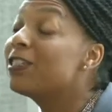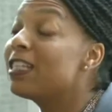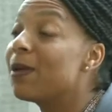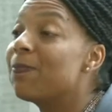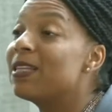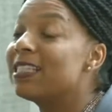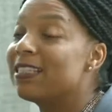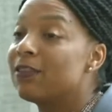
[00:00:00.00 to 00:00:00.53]

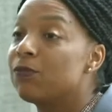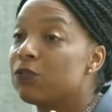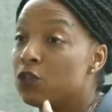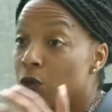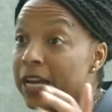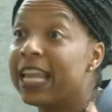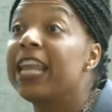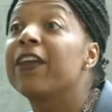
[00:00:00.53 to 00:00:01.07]
step is
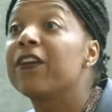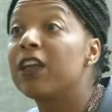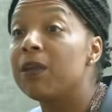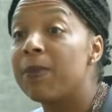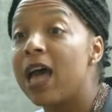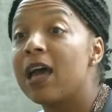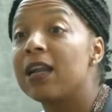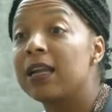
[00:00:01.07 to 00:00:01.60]
sort of hearing
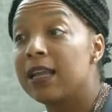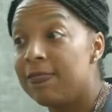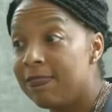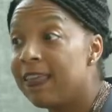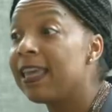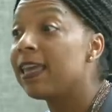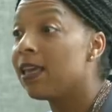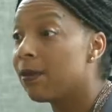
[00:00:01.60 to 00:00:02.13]
about it and
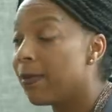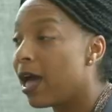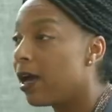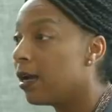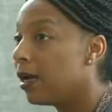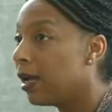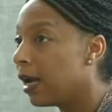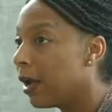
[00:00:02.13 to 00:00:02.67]
thinking
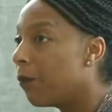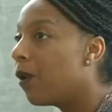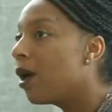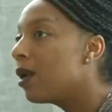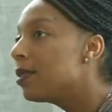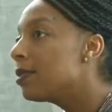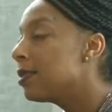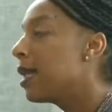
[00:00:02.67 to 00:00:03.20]
about it. And I
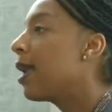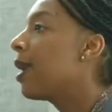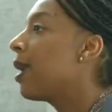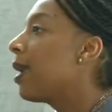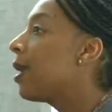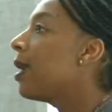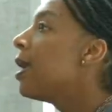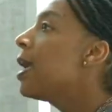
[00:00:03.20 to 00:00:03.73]
want to
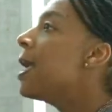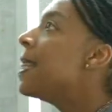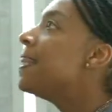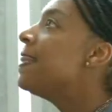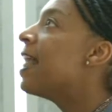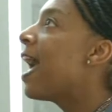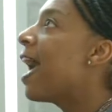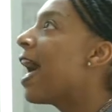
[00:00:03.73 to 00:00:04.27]
say
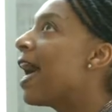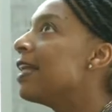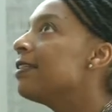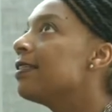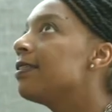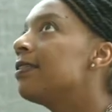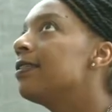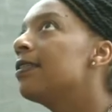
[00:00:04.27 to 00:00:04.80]

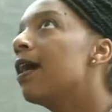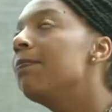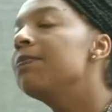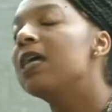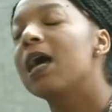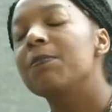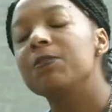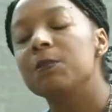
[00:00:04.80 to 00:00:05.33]
that
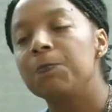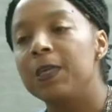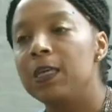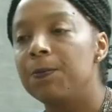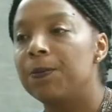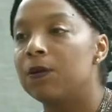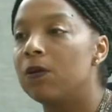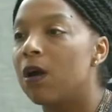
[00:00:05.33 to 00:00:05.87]
sometimes
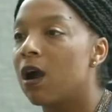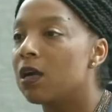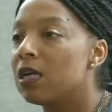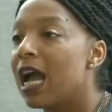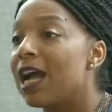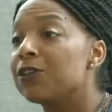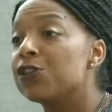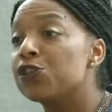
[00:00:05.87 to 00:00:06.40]
people are
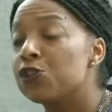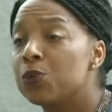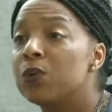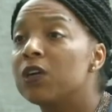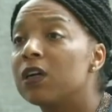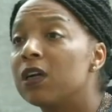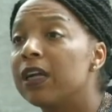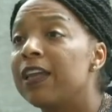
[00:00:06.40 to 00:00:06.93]
not
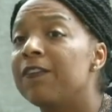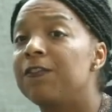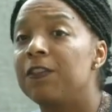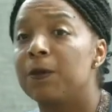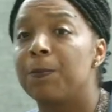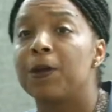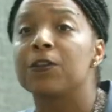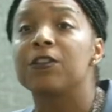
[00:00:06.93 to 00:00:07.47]
sure if
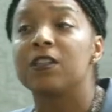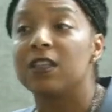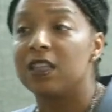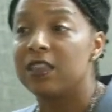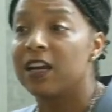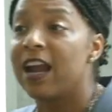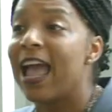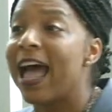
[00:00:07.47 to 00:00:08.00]
the person
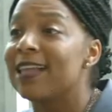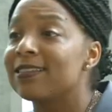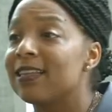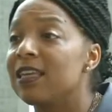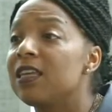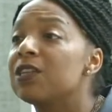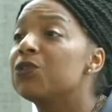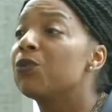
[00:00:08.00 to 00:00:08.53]
that they're
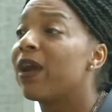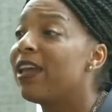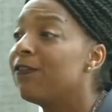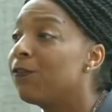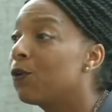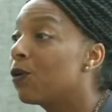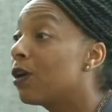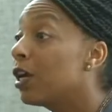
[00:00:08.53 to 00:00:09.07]
asking is right
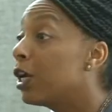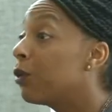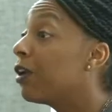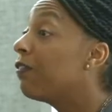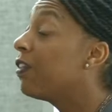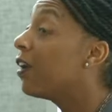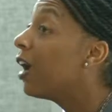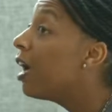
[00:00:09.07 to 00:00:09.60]
for it or
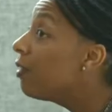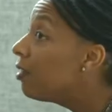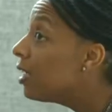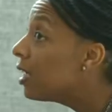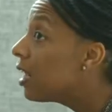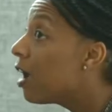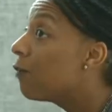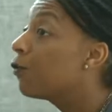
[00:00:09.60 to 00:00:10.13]
if they're healthy
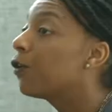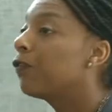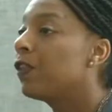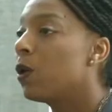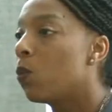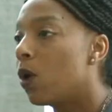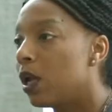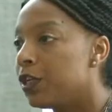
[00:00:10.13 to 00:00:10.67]
enough or if
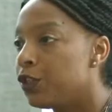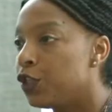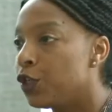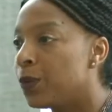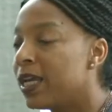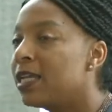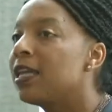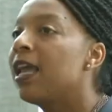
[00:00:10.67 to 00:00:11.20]
they want to
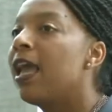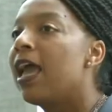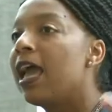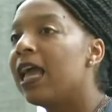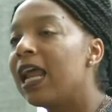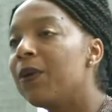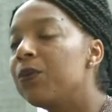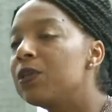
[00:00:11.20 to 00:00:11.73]
do it.
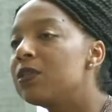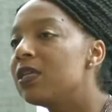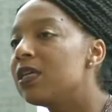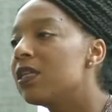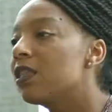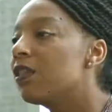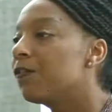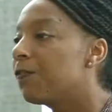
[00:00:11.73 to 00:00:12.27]
And I will say
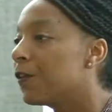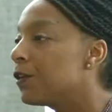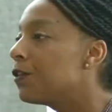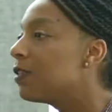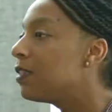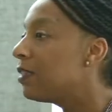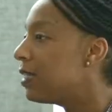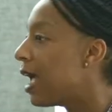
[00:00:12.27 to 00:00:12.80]
that the
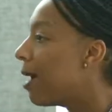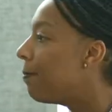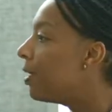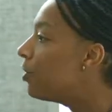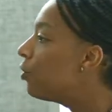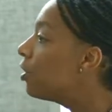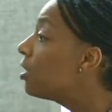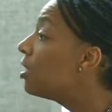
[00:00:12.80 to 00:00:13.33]
first step
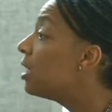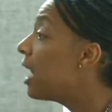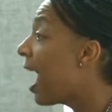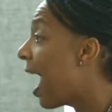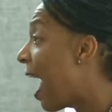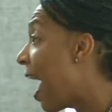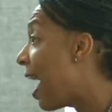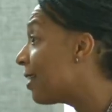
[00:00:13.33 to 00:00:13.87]
is just an
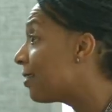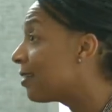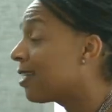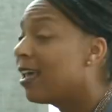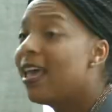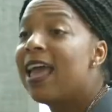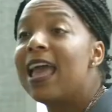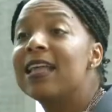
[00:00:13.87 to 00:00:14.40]
ask
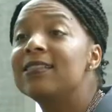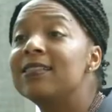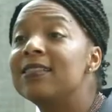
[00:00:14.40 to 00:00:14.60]
and